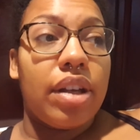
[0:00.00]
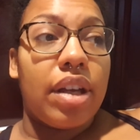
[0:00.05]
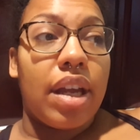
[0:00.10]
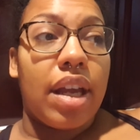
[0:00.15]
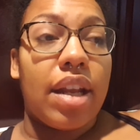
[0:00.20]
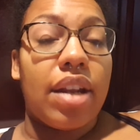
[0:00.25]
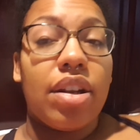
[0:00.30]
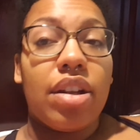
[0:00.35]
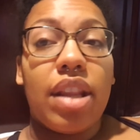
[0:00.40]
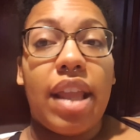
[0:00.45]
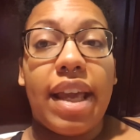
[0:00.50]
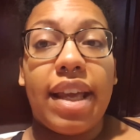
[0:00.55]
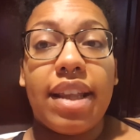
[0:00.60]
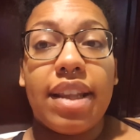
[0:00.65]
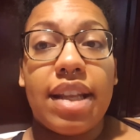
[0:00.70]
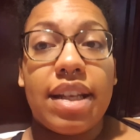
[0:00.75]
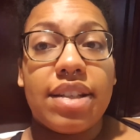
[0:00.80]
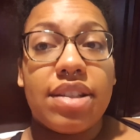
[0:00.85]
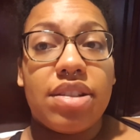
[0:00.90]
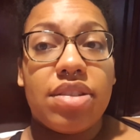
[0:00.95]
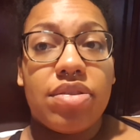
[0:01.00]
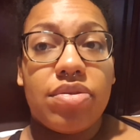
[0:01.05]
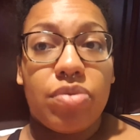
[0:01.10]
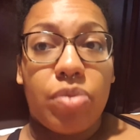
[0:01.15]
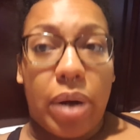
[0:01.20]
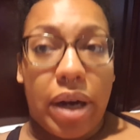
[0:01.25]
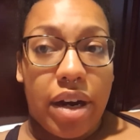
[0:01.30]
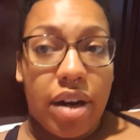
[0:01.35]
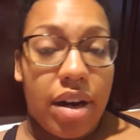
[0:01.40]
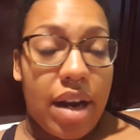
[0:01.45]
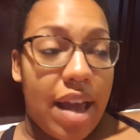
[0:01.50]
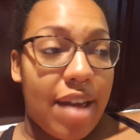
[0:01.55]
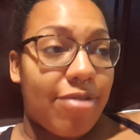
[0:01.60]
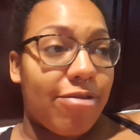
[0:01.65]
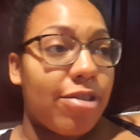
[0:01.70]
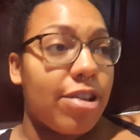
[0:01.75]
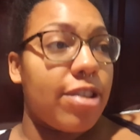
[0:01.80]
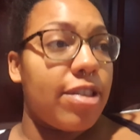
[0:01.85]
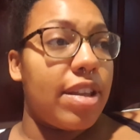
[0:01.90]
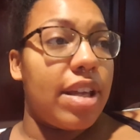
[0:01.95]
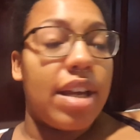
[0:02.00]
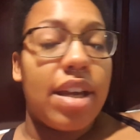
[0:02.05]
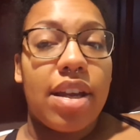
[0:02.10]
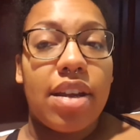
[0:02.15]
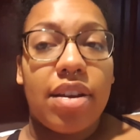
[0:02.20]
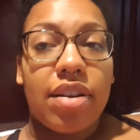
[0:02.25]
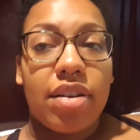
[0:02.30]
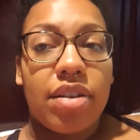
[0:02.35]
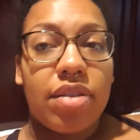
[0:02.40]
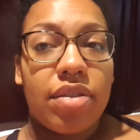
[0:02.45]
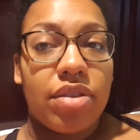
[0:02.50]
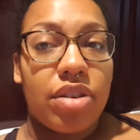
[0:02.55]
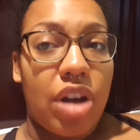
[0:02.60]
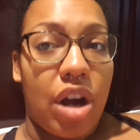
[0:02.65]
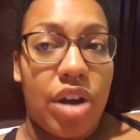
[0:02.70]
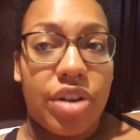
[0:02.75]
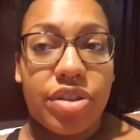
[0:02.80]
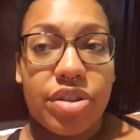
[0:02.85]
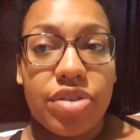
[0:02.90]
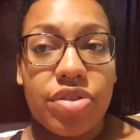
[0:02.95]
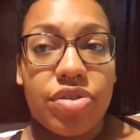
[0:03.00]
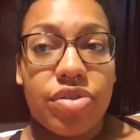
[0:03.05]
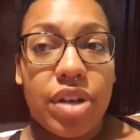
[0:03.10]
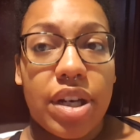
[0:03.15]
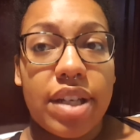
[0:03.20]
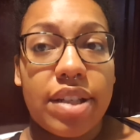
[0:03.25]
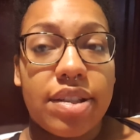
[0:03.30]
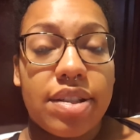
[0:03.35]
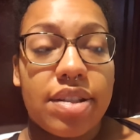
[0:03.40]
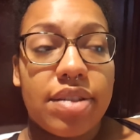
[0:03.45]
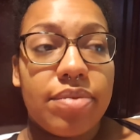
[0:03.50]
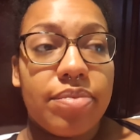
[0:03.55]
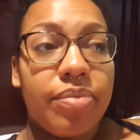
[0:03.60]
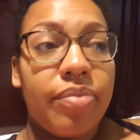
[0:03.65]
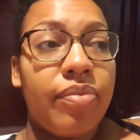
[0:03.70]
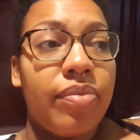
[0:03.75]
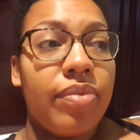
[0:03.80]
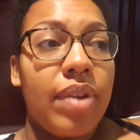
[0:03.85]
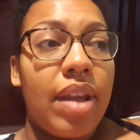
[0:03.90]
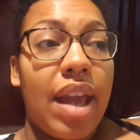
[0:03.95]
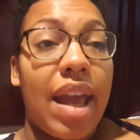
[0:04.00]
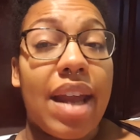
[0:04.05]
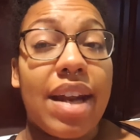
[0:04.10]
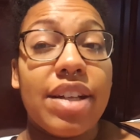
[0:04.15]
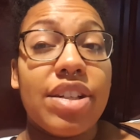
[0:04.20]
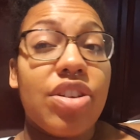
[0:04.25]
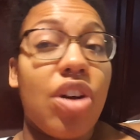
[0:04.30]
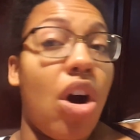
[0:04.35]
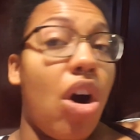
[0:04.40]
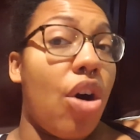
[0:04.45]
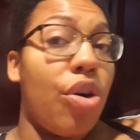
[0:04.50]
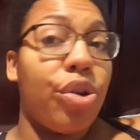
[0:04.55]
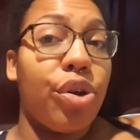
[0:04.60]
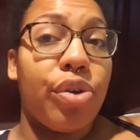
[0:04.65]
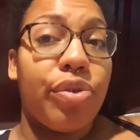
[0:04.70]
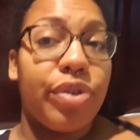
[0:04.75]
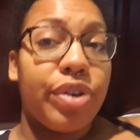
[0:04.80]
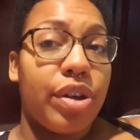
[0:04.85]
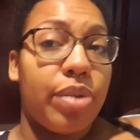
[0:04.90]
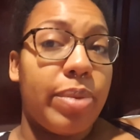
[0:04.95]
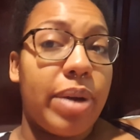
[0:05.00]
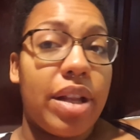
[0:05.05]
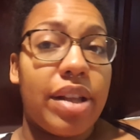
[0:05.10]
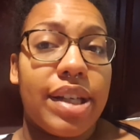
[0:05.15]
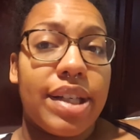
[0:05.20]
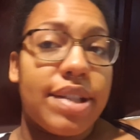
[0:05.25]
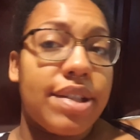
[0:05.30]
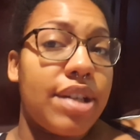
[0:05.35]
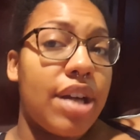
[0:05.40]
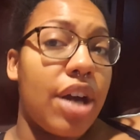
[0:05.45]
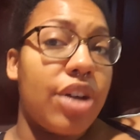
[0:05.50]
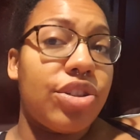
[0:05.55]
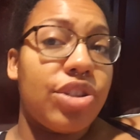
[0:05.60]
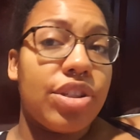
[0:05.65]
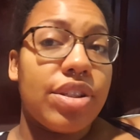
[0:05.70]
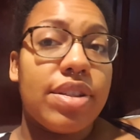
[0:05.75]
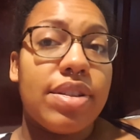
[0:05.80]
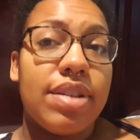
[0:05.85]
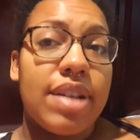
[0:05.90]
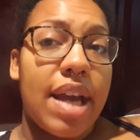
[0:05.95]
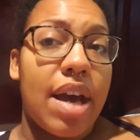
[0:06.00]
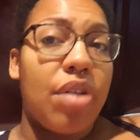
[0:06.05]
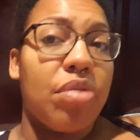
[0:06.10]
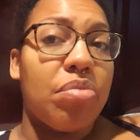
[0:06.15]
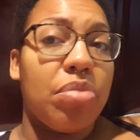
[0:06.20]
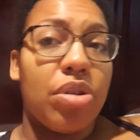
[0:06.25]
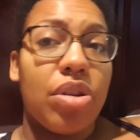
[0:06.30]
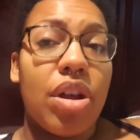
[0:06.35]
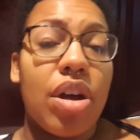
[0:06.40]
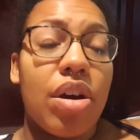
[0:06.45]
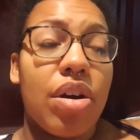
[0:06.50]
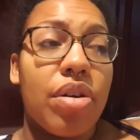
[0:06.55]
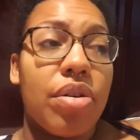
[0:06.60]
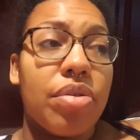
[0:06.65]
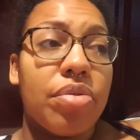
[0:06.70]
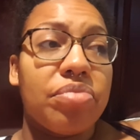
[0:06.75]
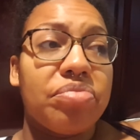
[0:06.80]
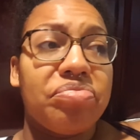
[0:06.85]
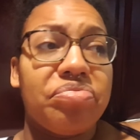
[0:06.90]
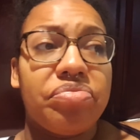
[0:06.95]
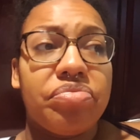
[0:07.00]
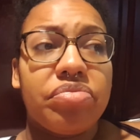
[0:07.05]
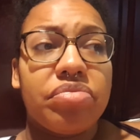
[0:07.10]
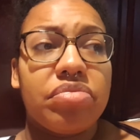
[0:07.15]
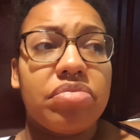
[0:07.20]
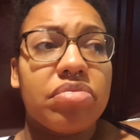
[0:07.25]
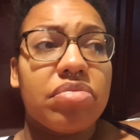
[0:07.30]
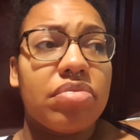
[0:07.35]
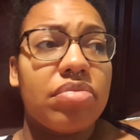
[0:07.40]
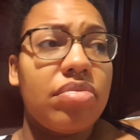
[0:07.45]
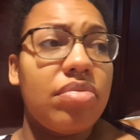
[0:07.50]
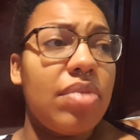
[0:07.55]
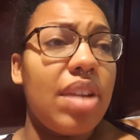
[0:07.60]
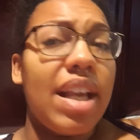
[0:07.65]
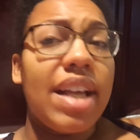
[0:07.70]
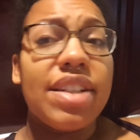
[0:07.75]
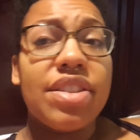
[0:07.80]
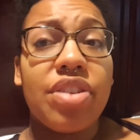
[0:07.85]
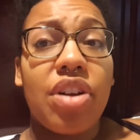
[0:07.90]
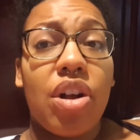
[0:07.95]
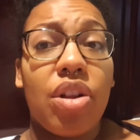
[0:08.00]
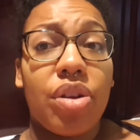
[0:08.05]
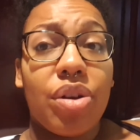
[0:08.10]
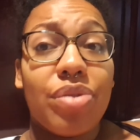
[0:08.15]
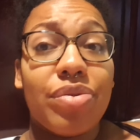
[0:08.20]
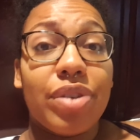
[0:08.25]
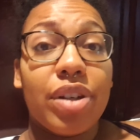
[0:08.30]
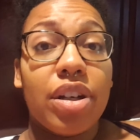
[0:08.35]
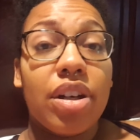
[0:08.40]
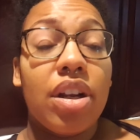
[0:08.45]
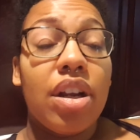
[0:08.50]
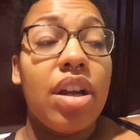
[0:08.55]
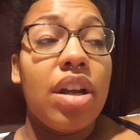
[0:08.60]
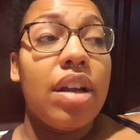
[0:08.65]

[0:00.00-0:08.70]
And, like, that's where everything concentrates. And it's all over your belly. It's not just down below. It's all over.